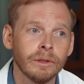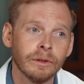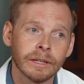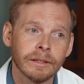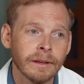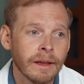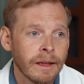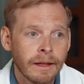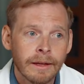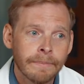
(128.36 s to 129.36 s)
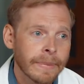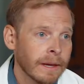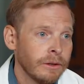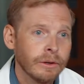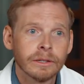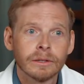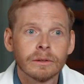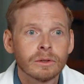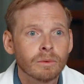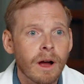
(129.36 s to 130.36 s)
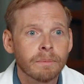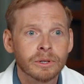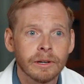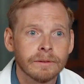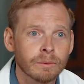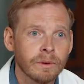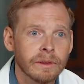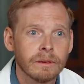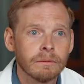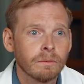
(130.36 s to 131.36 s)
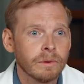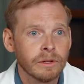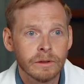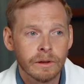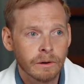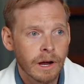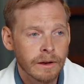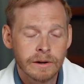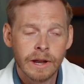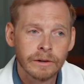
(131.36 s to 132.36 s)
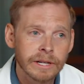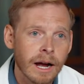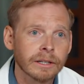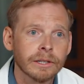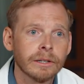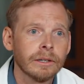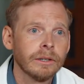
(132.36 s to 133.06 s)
You can you can swap shifts with, with your, uh, another doctor.